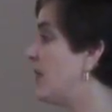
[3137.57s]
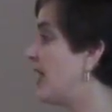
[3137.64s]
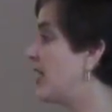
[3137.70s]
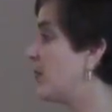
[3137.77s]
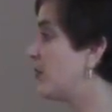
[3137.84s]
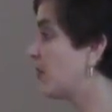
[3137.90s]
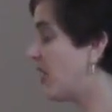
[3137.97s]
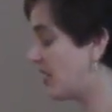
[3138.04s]
by
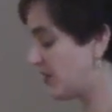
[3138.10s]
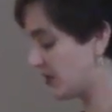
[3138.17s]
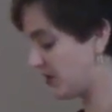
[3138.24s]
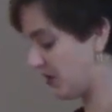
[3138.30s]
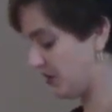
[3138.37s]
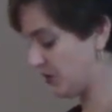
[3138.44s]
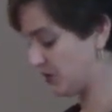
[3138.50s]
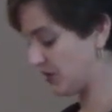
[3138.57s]
a broader
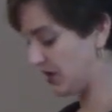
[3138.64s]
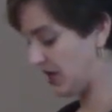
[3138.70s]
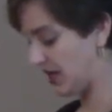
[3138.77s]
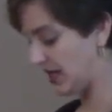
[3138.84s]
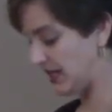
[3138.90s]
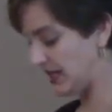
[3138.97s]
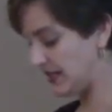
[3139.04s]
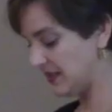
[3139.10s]
cultural
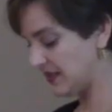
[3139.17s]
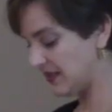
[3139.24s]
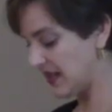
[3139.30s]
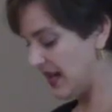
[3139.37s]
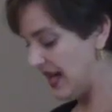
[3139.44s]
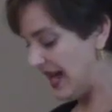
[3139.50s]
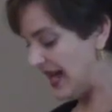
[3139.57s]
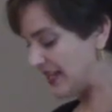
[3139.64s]
audience
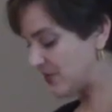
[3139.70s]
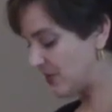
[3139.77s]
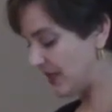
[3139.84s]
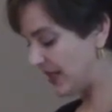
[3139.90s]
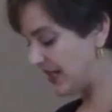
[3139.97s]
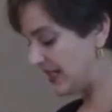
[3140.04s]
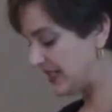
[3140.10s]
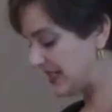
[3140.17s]
as
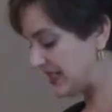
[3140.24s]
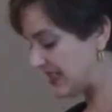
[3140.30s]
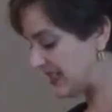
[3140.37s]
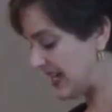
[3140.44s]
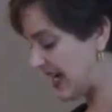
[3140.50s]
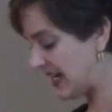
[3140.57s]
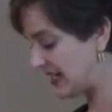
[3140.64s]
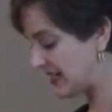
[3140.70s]
related to
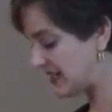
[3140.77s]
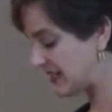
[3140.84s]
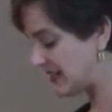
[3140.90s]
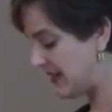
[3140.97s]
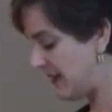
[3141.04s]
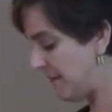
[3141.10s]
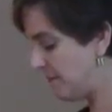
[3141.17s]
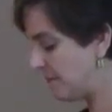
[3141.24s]

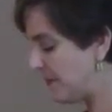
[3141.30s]
status,